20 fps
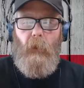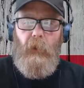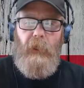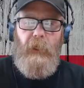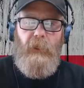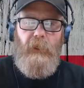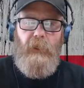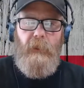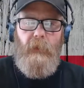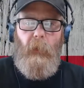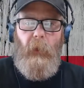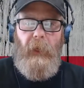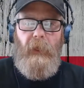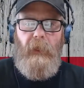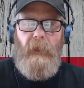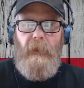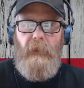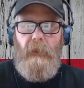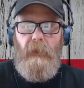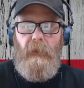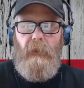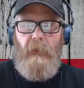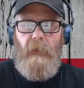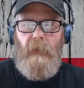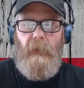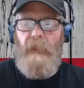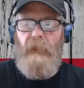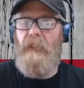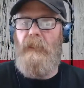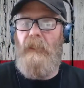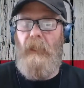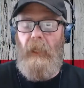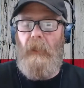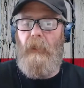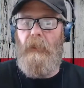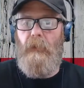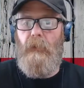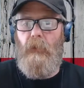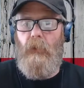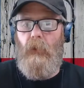were you just waiting till the
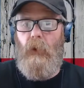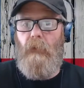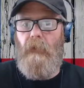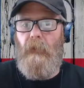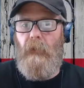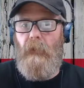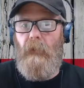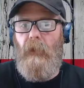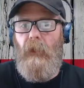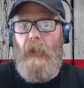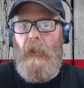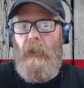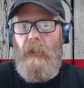sales were over